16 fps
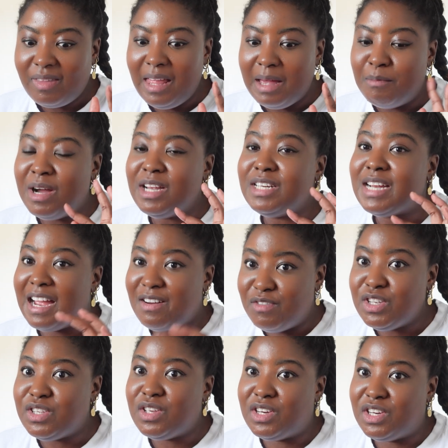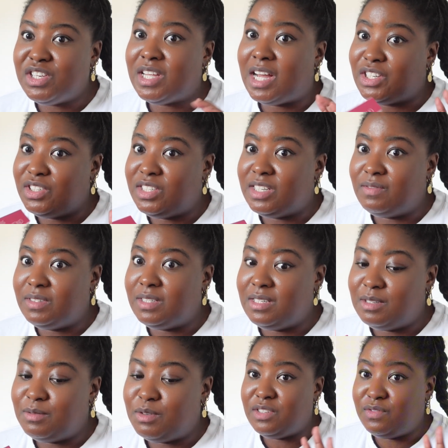But I researched she's actually 17.
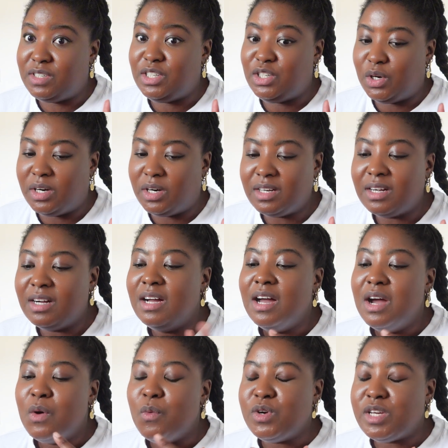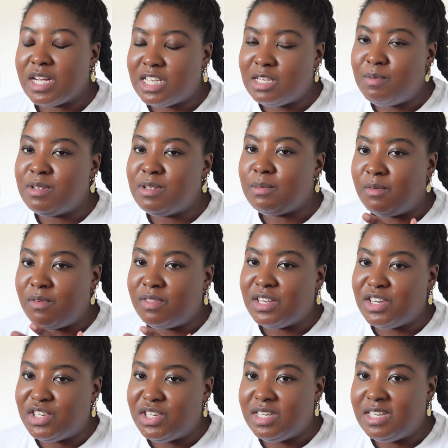This was really young, which explains some of the
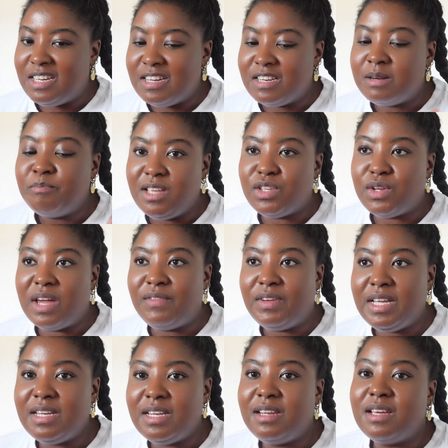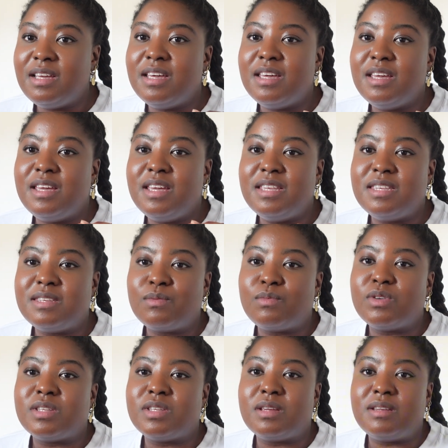things she did. So Evelyn
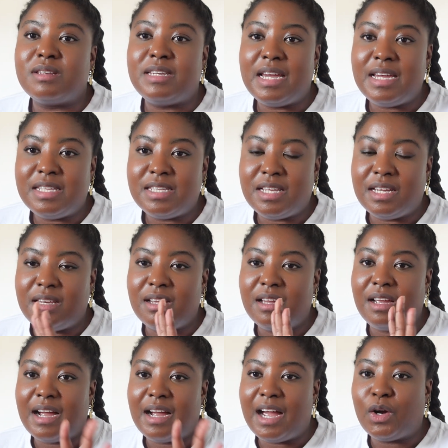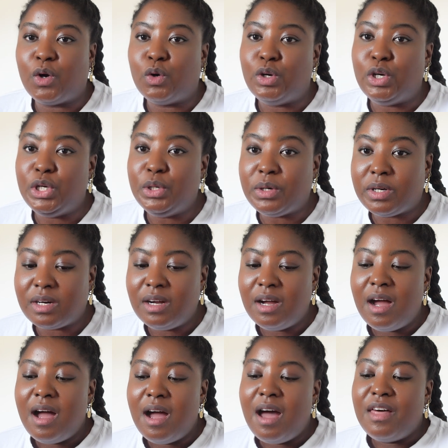was dating a guy called Luke.
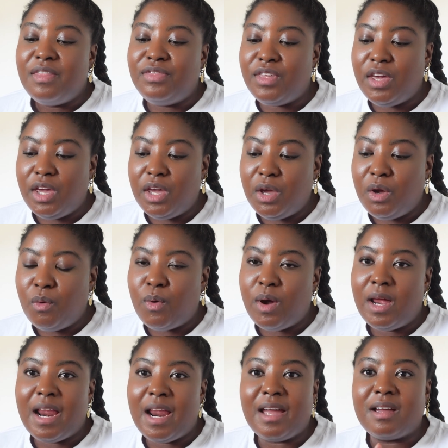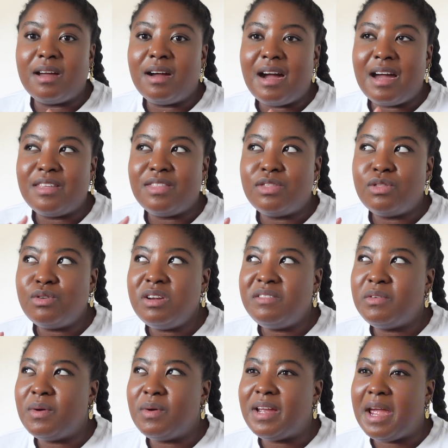They were like, I don't know
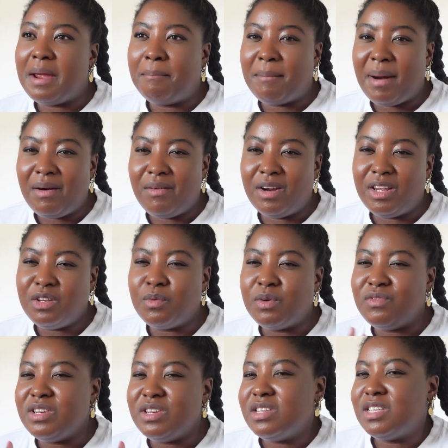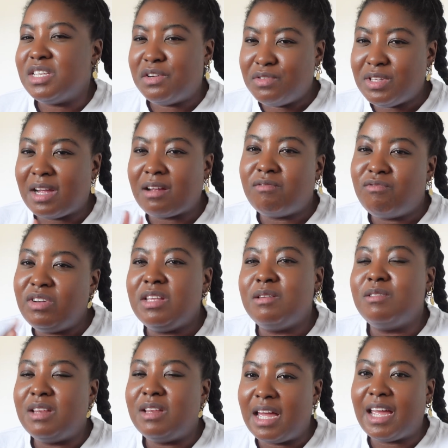if they were getting married. I think they were really serious, like
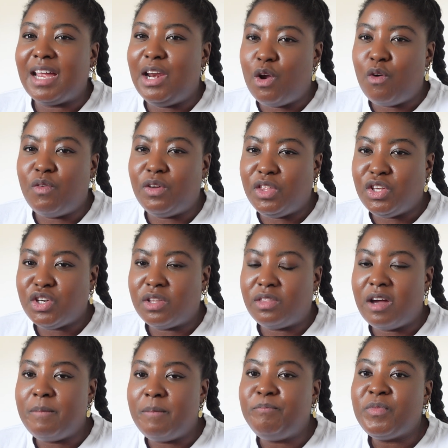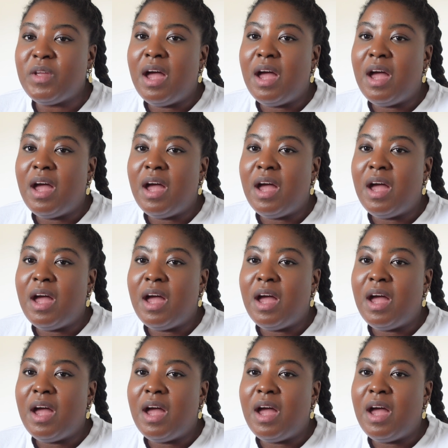really like in love with each other.